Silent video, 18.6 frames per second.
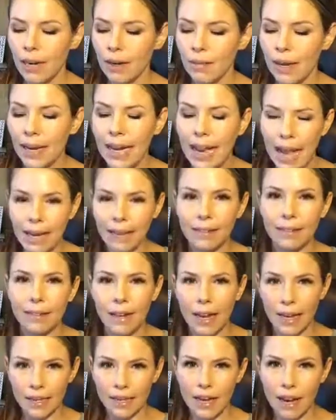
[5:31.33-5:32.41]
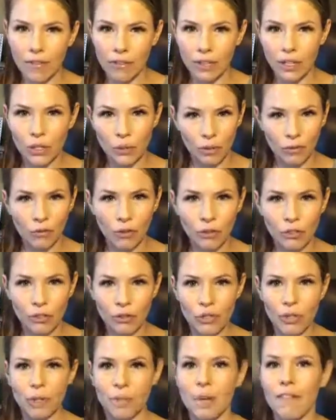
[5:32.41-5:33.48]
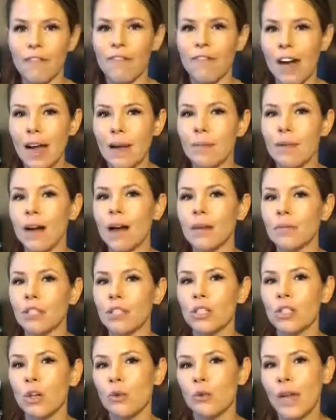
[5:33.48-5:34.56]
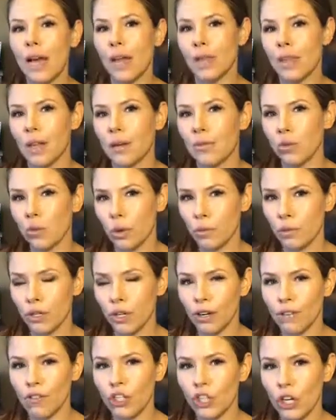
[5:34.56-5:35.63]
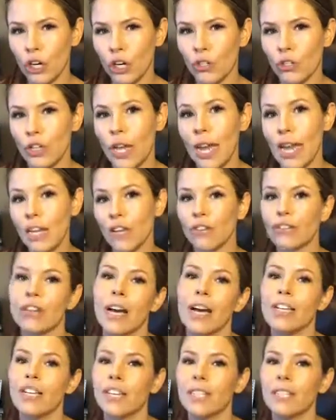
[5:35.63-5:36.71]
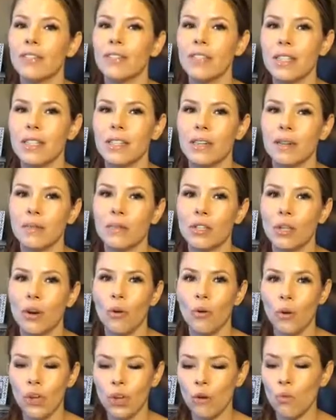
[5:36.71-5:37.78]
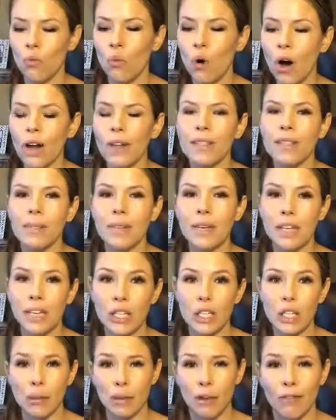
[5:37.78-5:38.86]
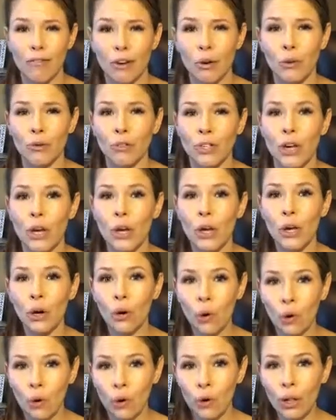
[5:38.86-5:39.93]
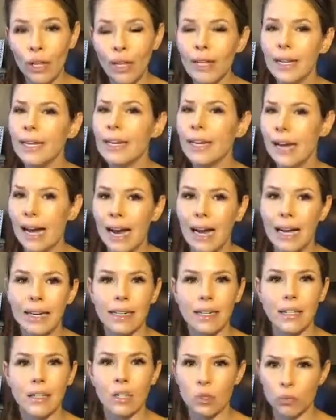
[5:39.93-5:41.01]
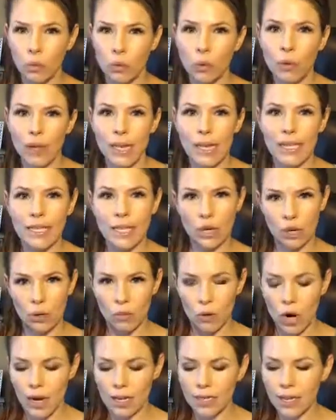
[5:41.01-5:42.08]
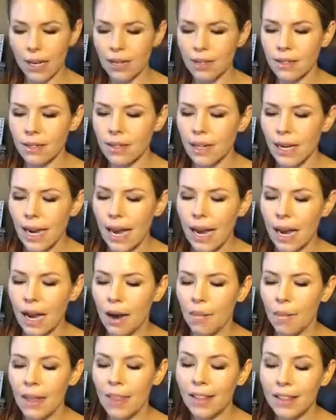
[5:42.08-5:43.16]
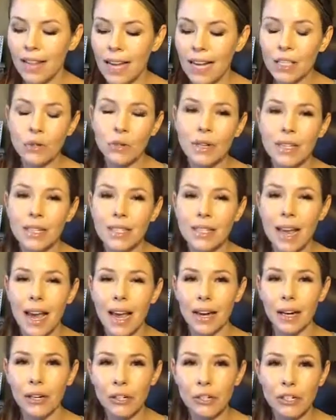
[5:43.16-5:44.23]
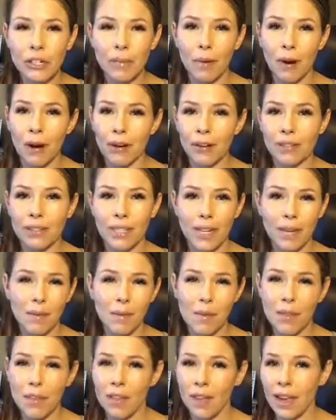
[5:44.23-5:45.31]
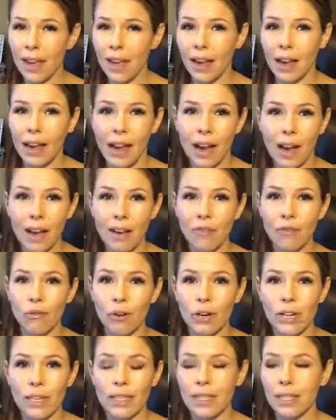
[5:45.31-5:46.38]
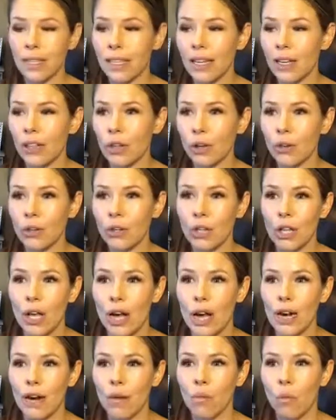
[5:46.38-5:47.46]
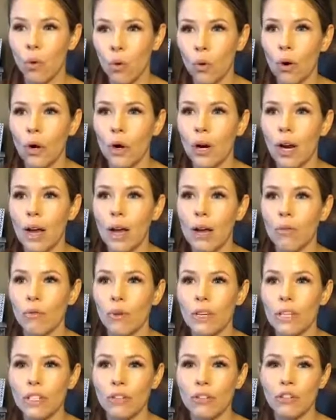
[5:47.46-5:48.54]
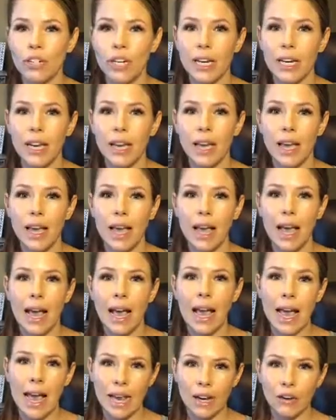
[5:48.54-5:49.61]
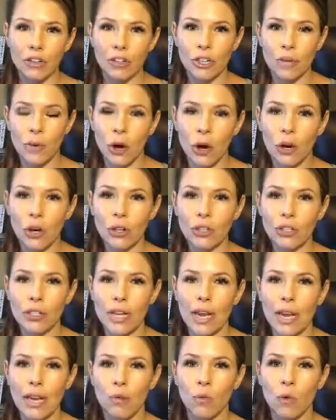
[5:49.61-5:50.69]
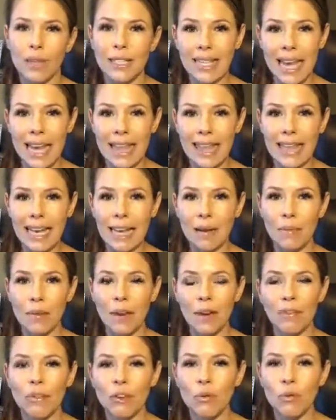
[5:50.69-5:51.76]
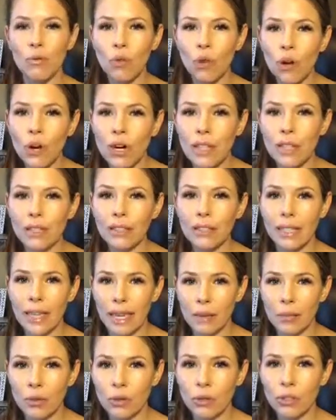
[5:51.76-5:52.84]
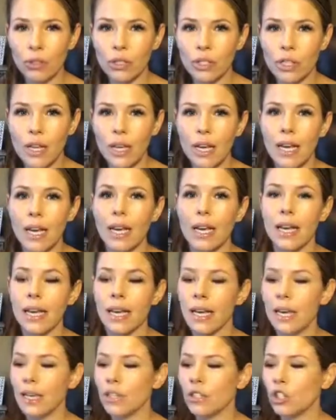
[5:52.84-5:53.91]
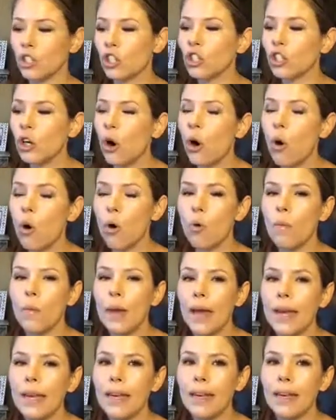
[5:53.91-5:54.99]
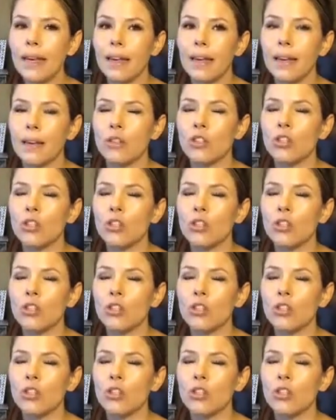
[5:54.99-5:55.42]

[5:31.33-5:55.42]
Again, I covered this with fruit juices, but fiber helps slow down the absorption of sugars in your digestive system. So you want to be consuming fruits whole, not smoothies that are processed. And the last one is energy bars. Same thing. I've recently learned a lot more researching energy bars and what's in them. And if you look at the labels, so many